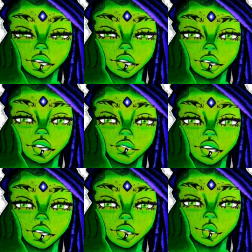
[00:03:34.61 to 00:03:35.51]
That's
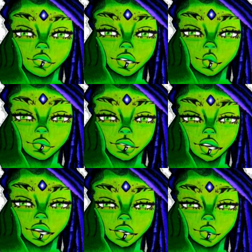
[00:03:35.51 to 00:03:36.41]
all I want to see his
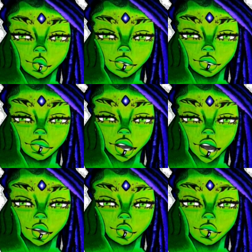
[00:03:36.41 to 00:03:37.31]
name for.
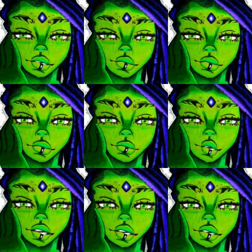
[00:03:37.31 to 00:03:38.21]

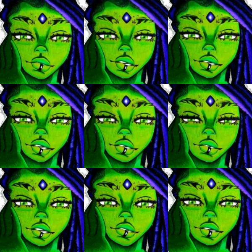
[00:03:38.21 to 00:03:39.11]
But yeah, let me know your
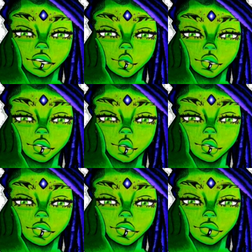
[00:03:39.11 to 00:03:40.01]
thoughts and theories.
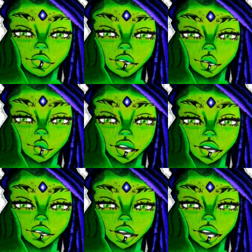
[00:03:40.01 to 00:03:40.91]
But since it
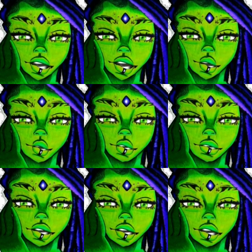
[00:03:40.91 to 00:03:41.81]
doesn't say
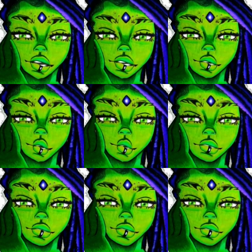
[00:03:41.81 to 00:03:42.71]
Rodgers, and then that
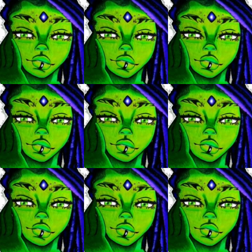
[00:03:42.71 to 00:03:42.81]
court